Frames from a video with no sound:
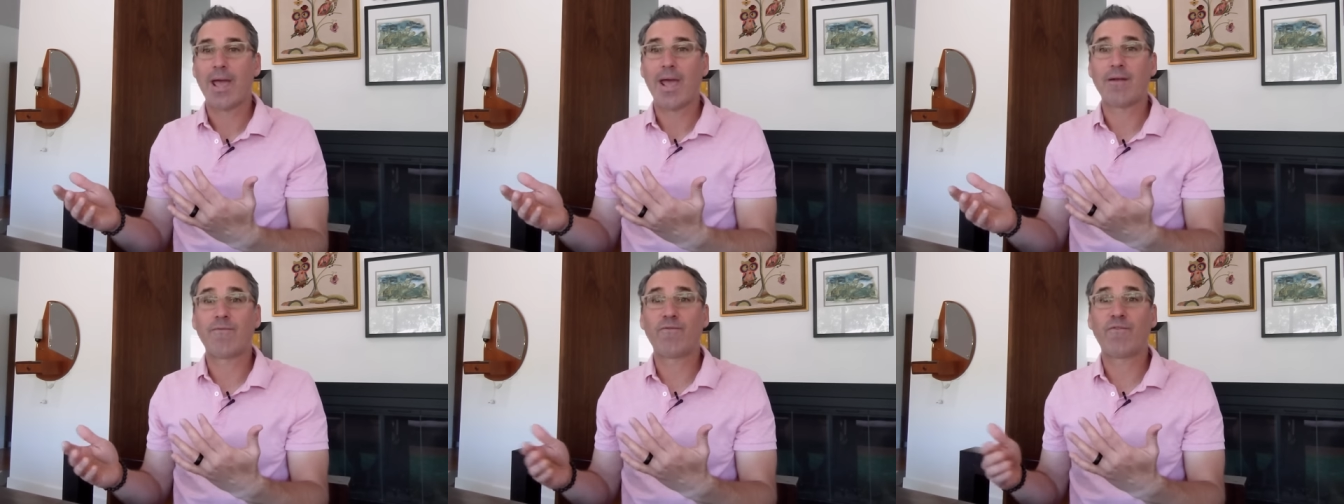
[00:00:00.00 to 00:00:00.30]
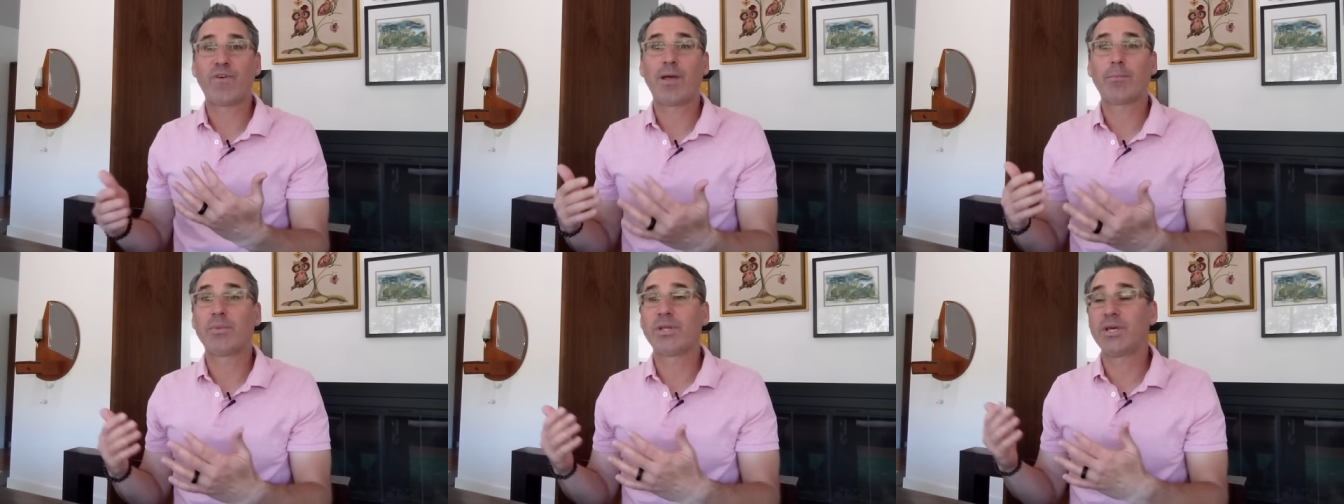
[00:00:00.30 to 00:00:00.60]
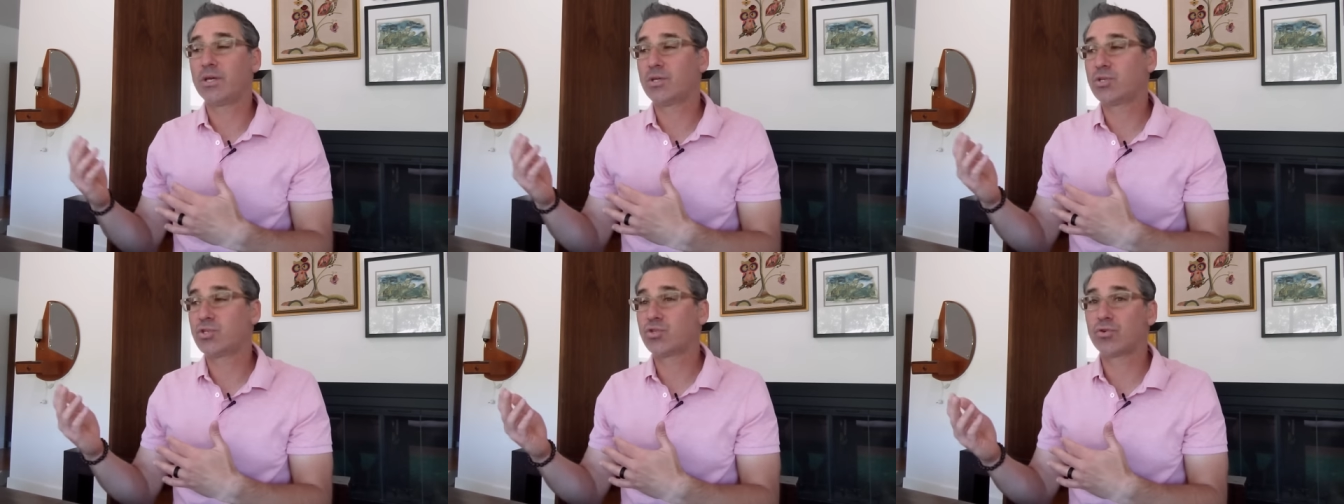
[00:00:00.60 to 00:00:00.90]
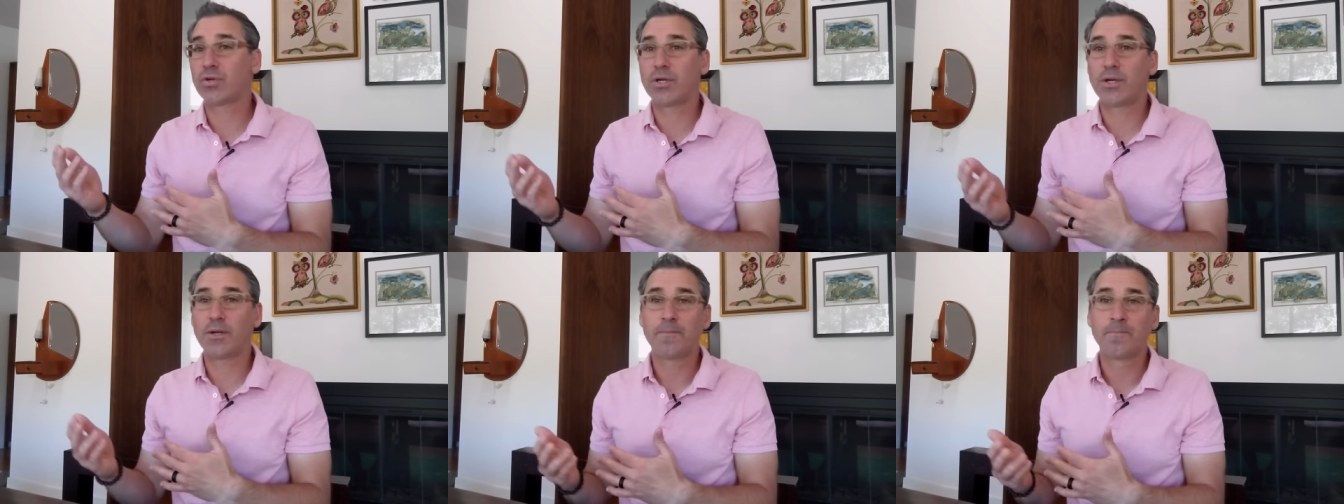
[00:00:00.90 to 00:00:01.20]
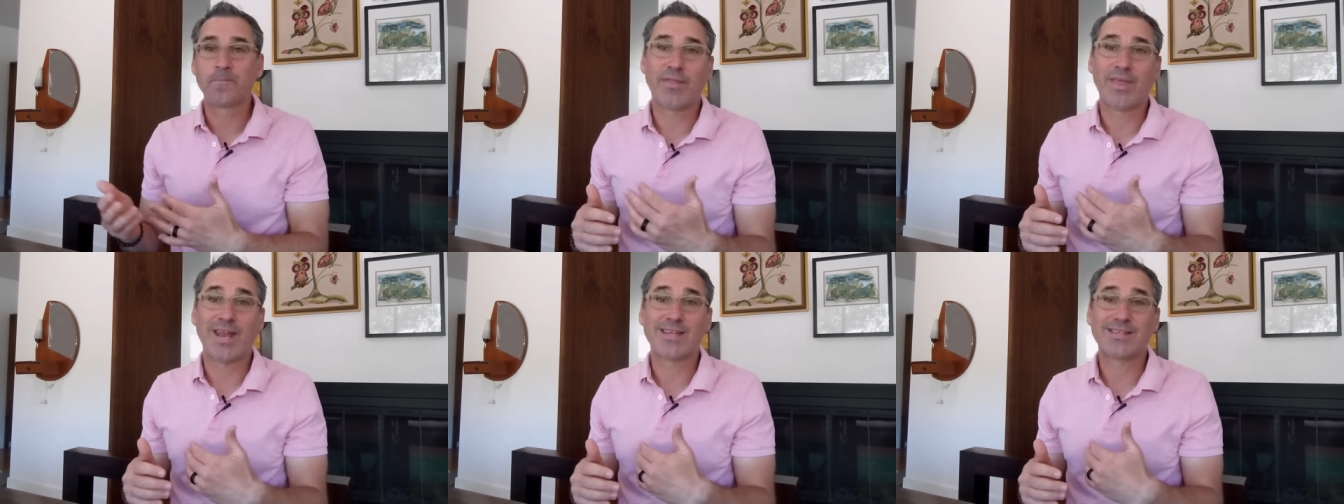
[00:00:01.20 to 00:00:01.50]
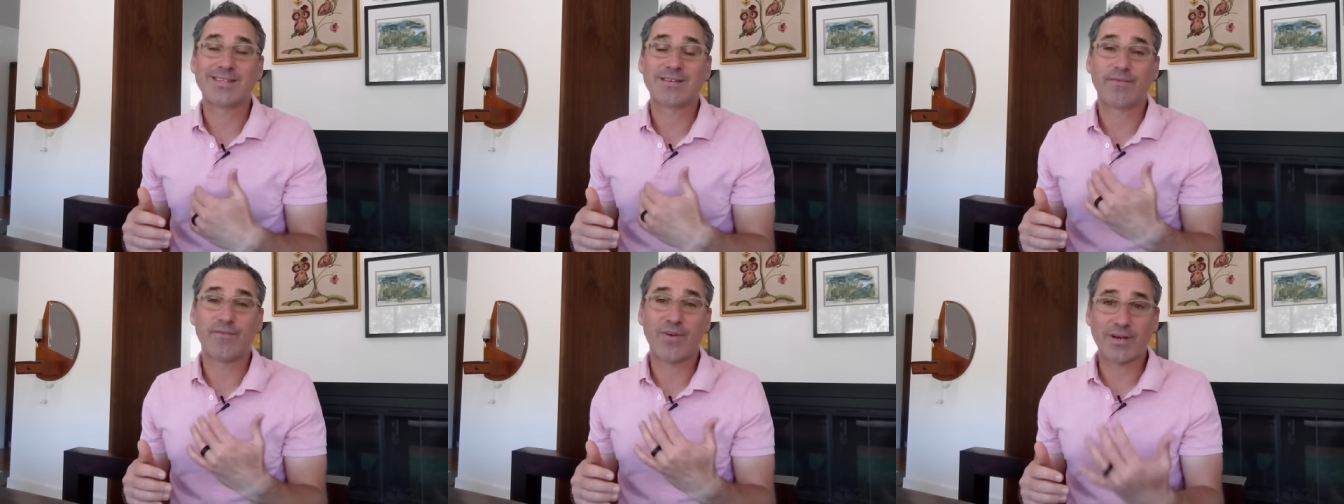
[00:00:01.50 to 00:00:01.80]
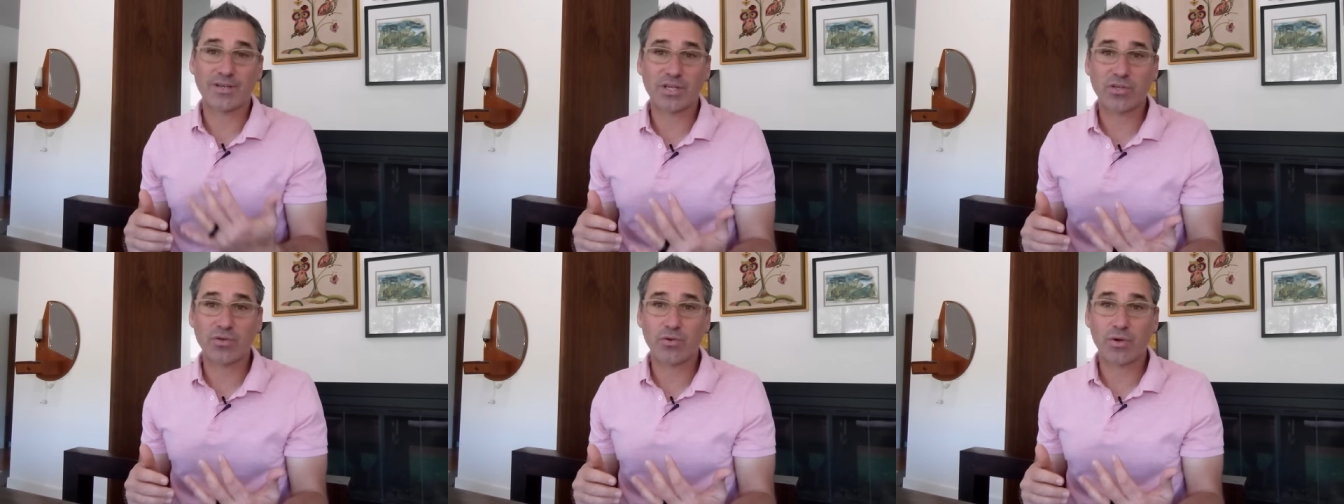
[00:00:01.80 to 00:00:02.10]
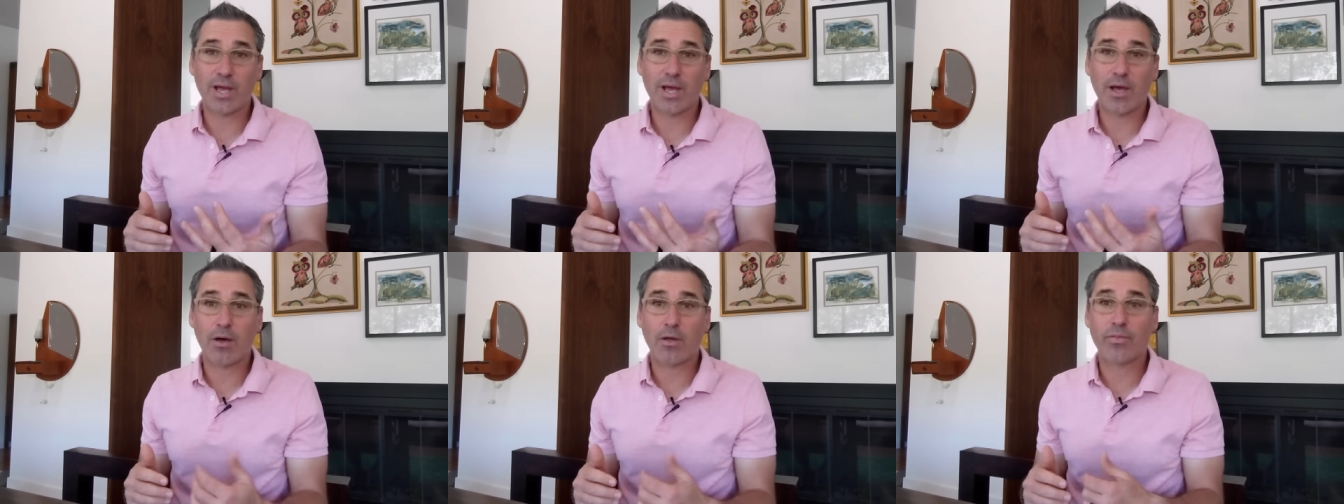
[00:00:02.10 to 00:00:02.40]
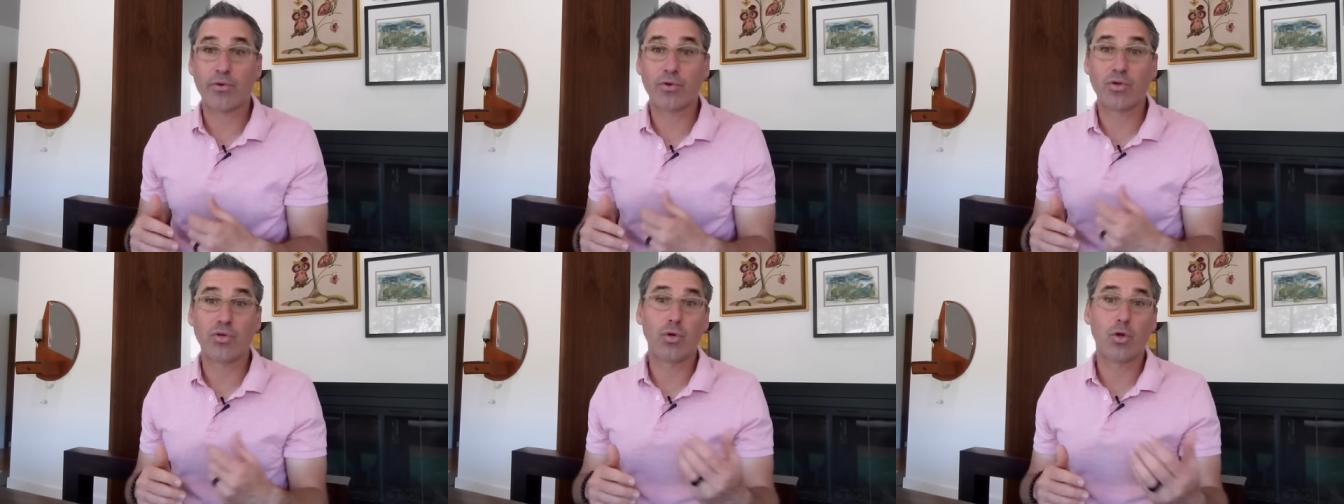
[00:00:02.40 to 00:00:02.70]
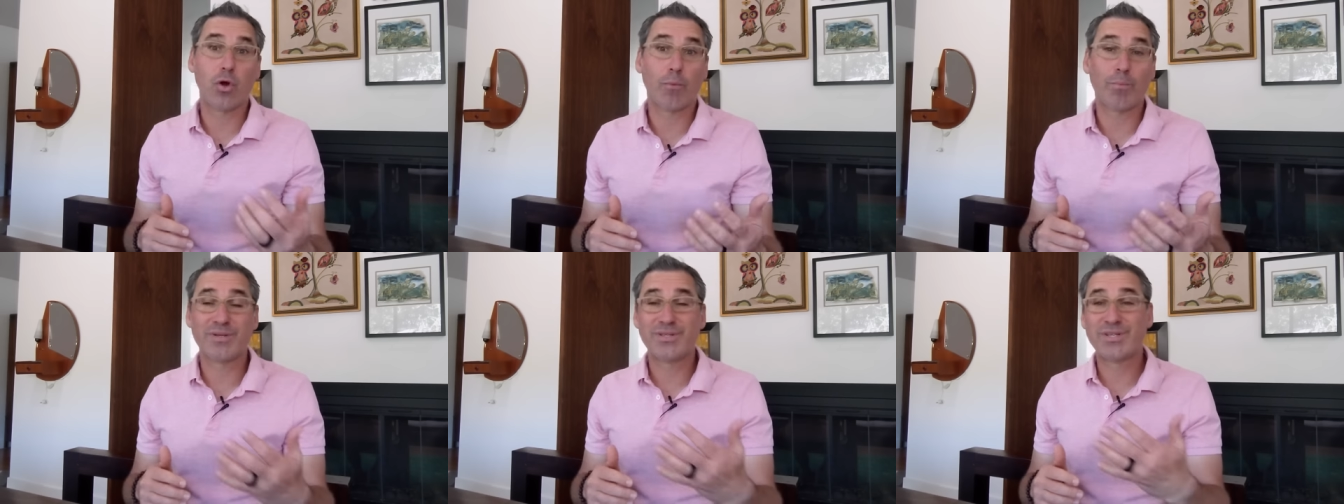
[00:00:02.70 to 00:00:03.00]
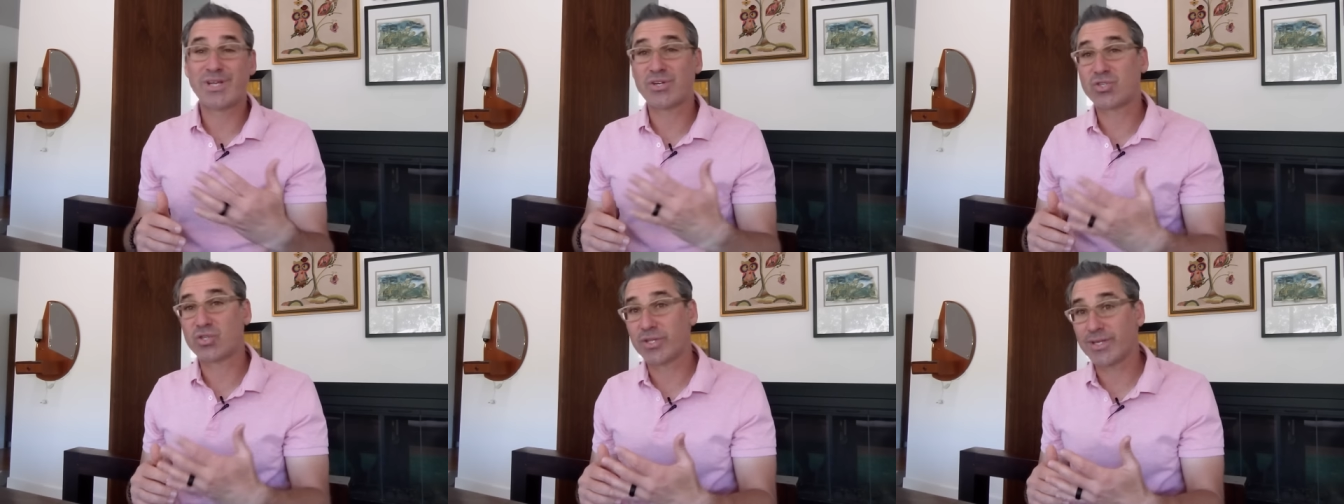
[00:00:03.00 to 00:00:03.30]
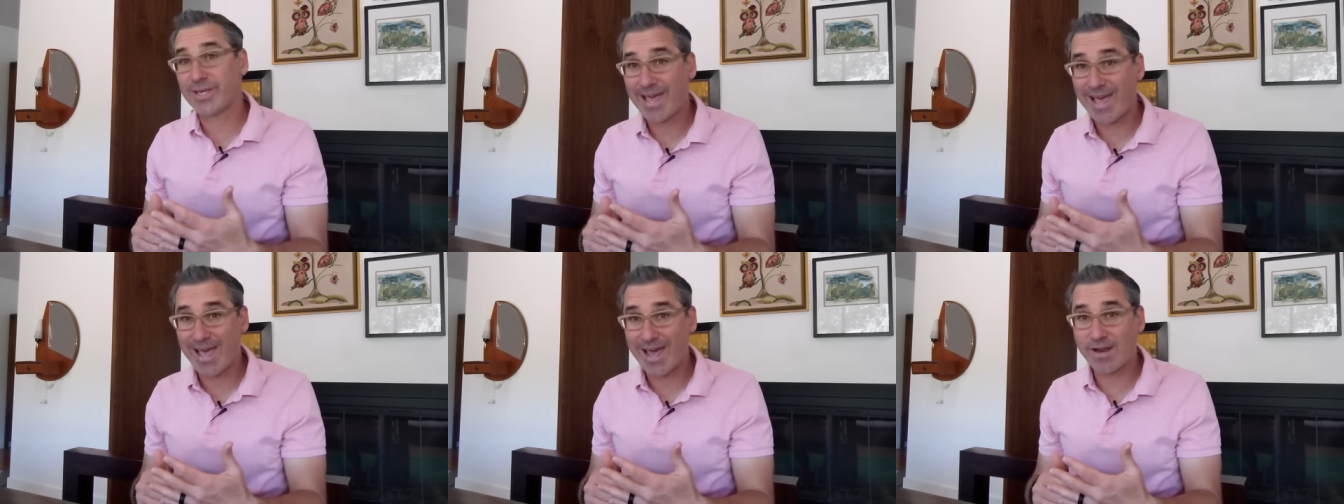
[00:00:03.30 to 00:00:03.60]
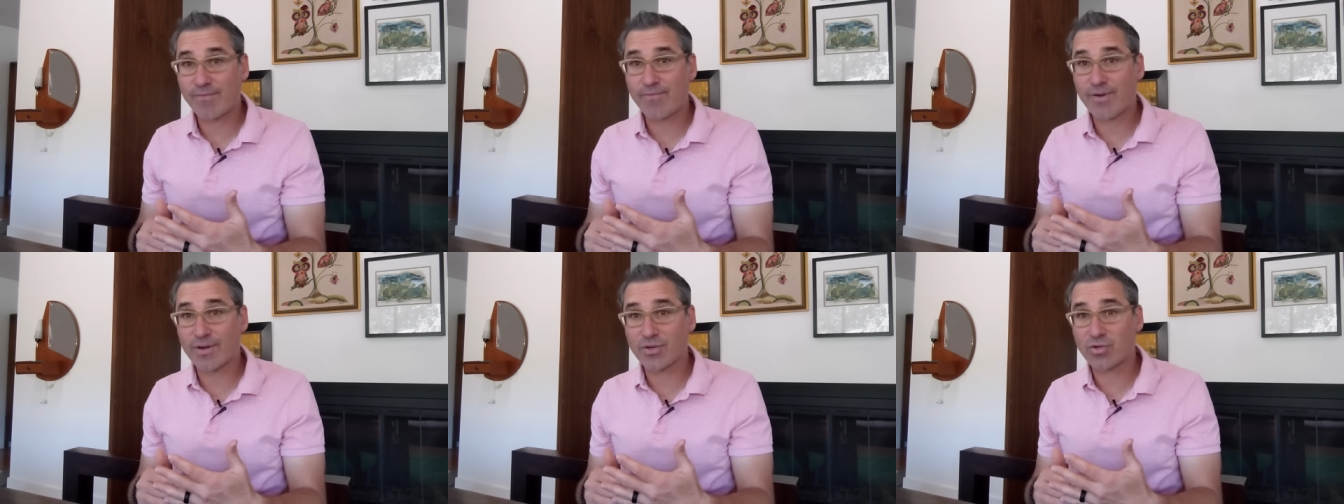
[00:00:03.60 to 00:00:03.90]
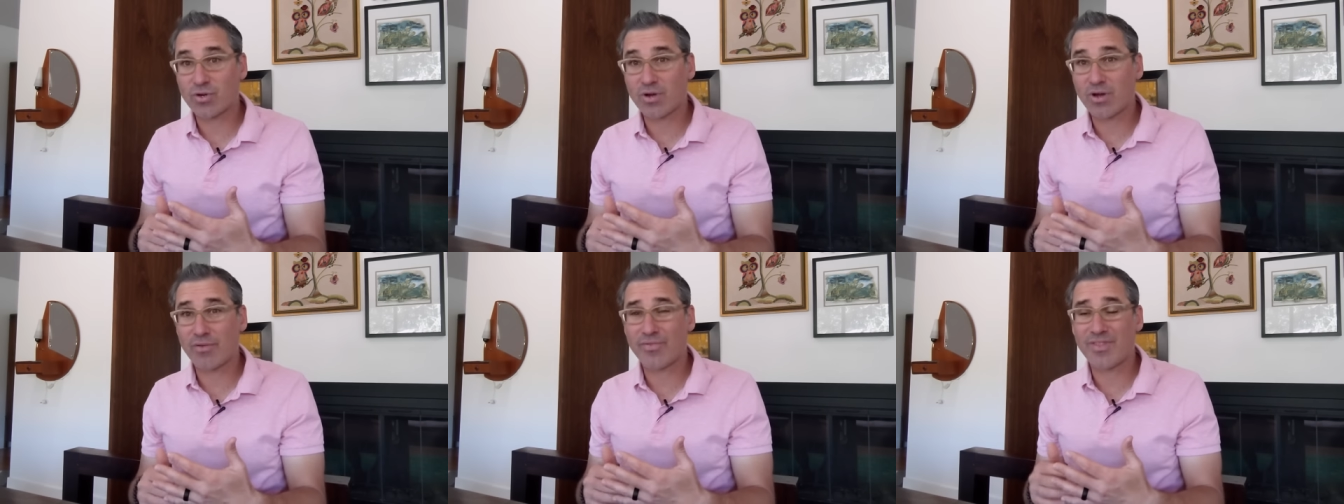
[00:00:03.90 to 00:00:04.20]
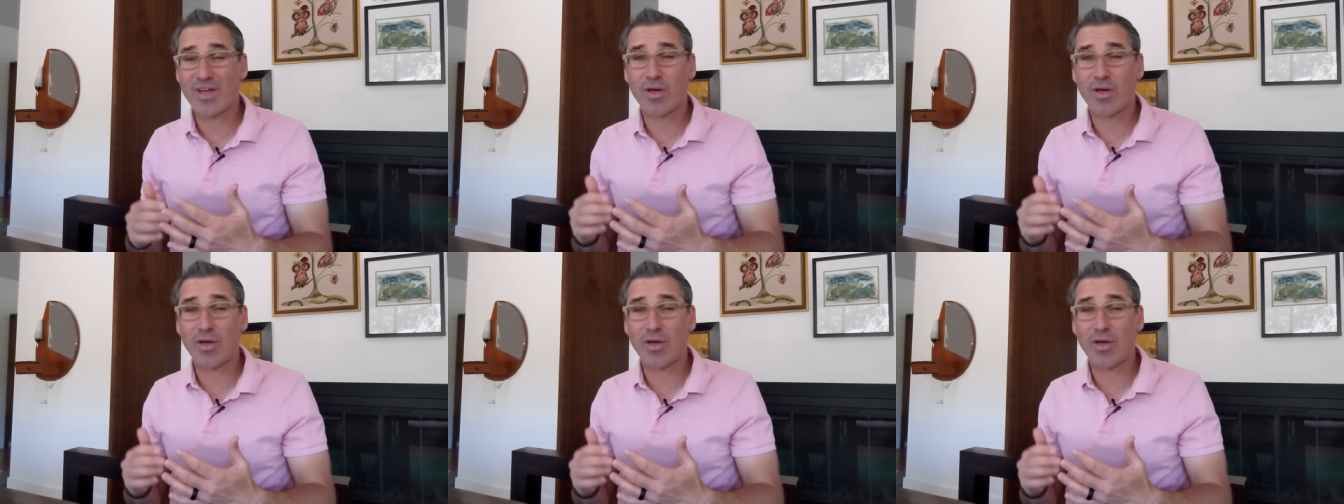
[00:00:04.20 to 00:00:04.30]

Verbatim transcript: and family history that is affecting your health, or you know potentially can affect your health.